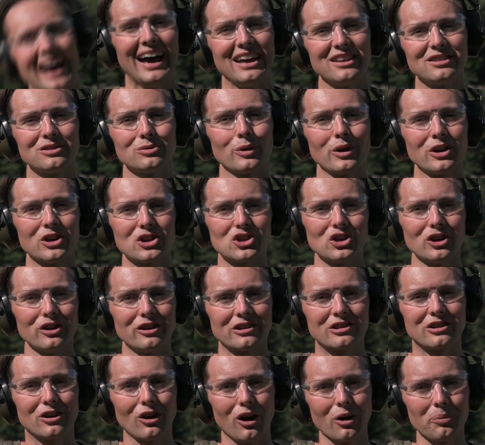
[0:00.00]
Hey, so we're gonna shoot
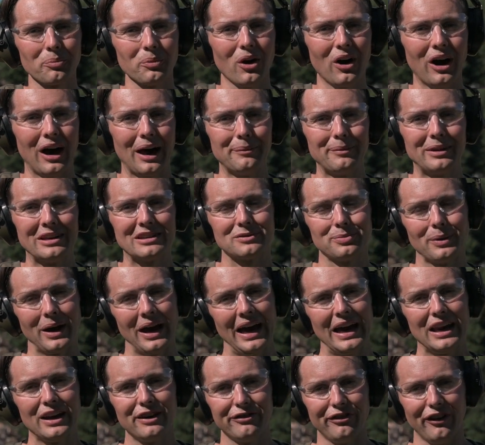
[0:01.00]
this gong behind me. It's
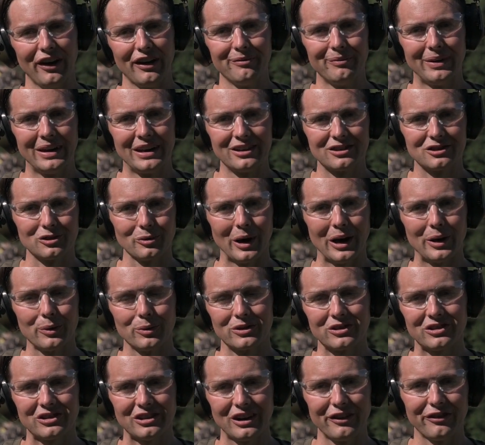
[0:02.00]
about 85 meters away.
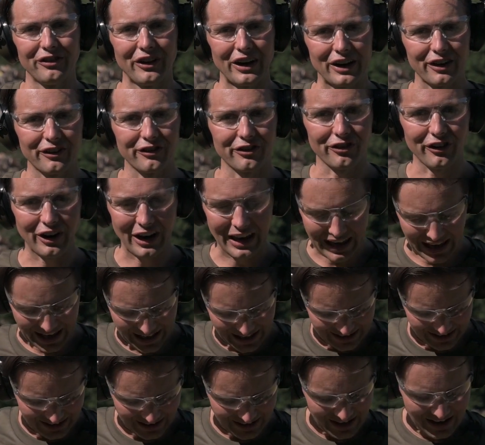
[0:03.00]
We'll just see if I can
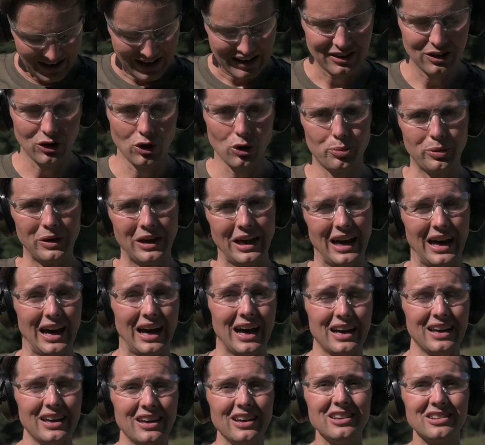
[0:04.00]
freehand it.
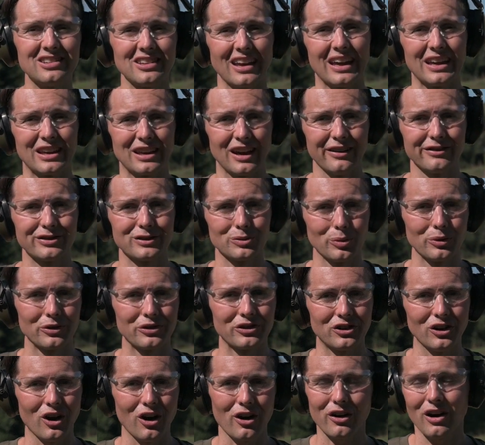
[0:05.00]
UPR is a comfortable
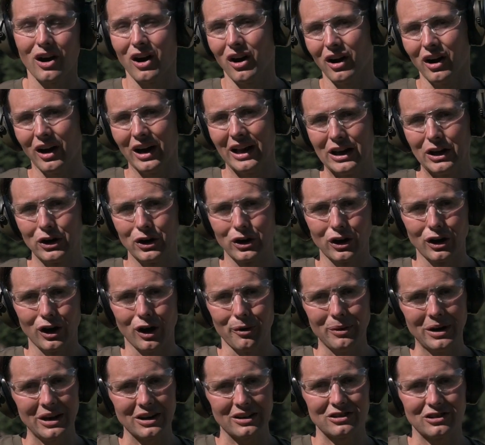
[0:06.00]
stock, highly
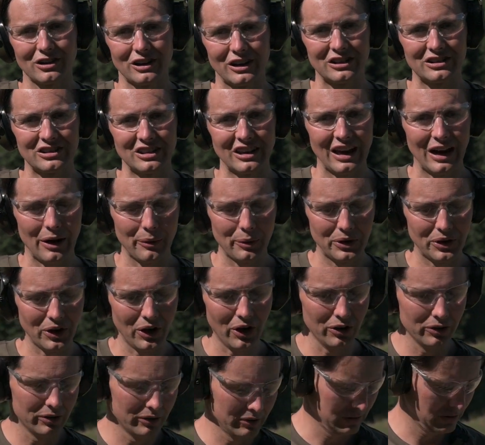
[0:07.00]
ergonomic, so let's see how we
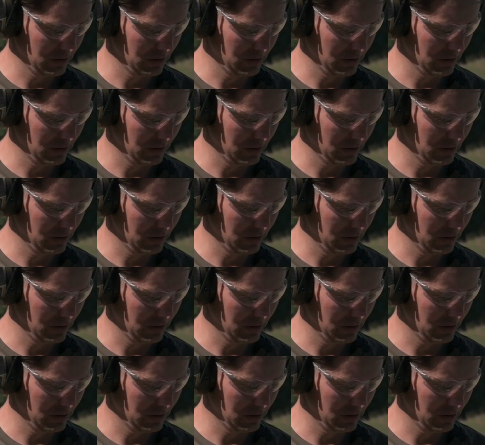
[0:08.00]
go.